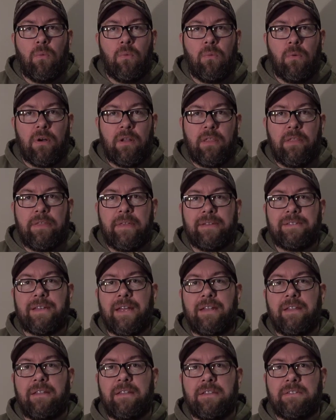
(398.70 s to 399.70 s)
One of the things I
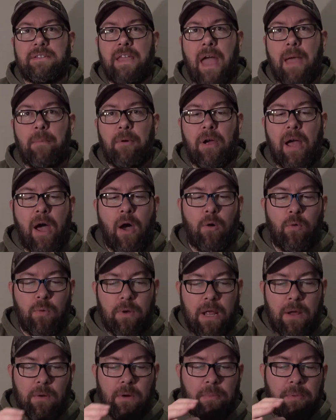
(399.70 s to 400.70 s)
did this time around when
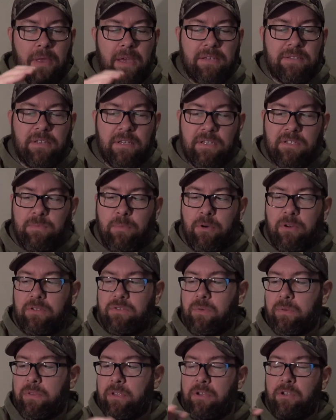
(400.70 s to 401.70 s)
I replaced these boots
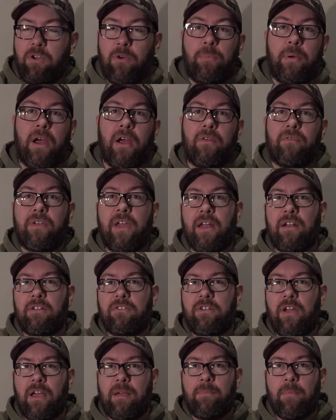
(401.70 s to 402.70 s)
with a new pair of
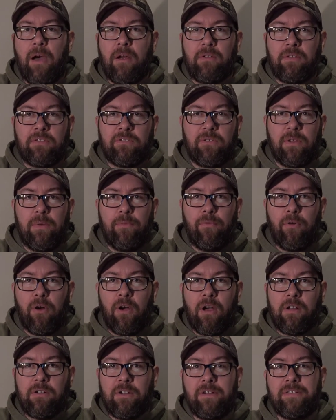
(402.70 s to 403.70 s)
Kenetrek Mountain Extreme
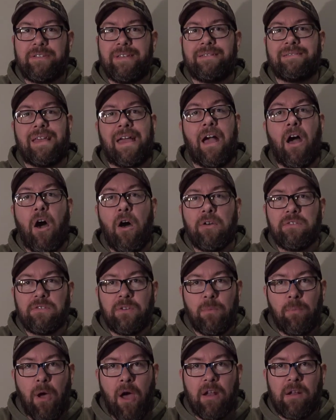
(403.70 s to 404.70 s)
400s is I
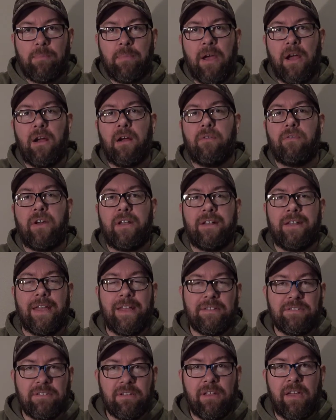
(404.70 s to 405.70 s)
also bought a pair of
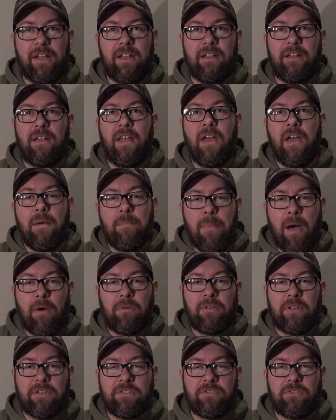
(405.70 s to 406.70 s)
uninsulated
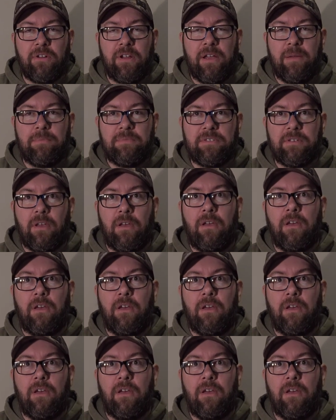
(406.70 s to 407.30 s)
Mountain Extremes.